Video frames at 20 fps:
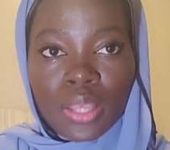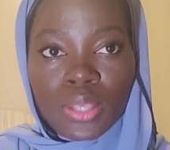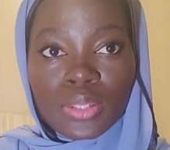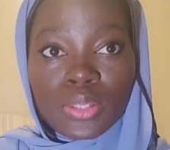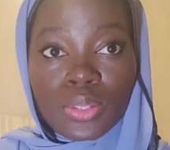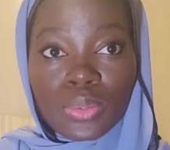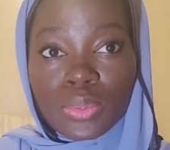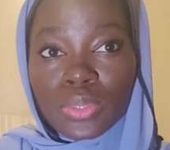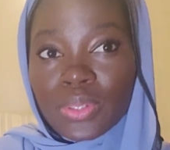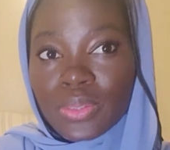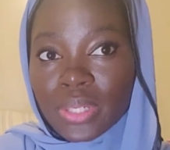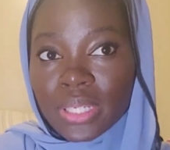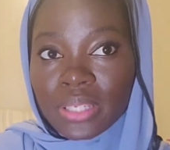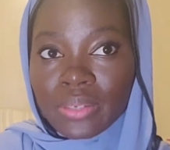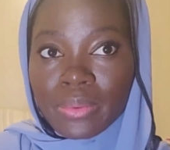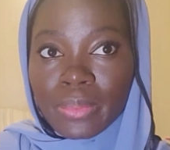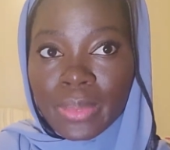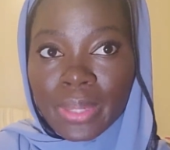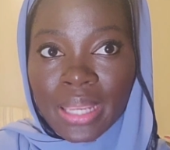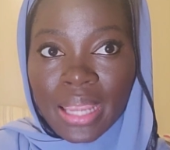So during
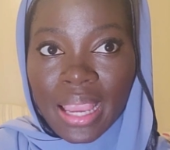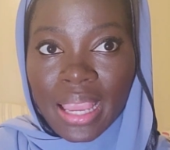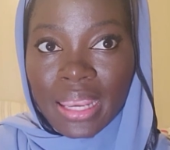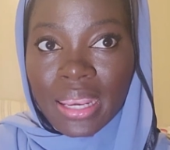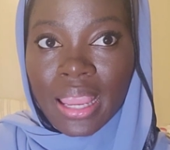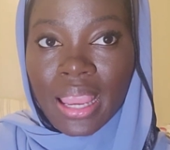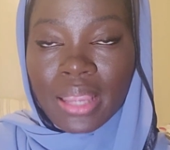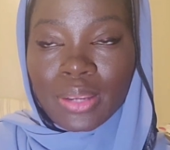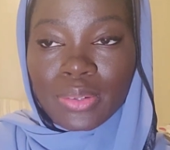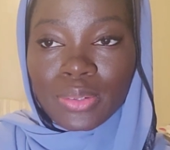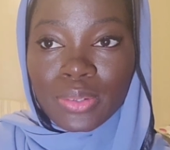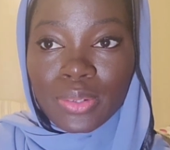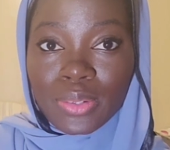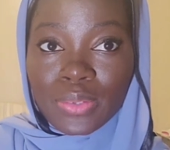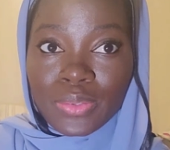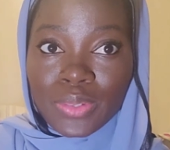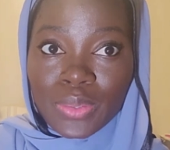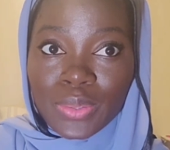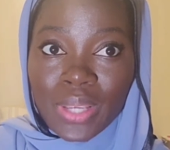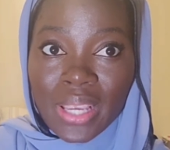the Ramadan, I don't know
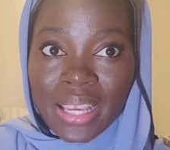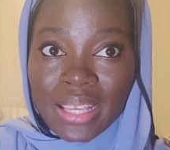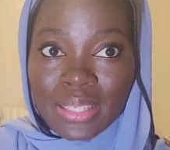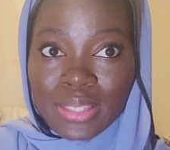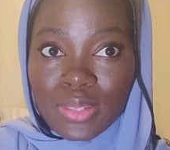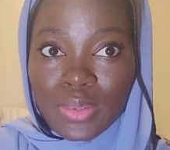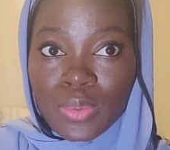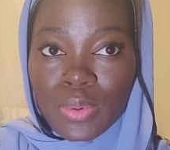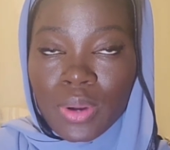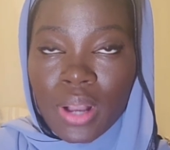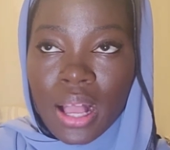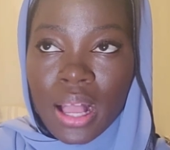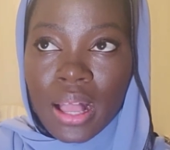if you guys know,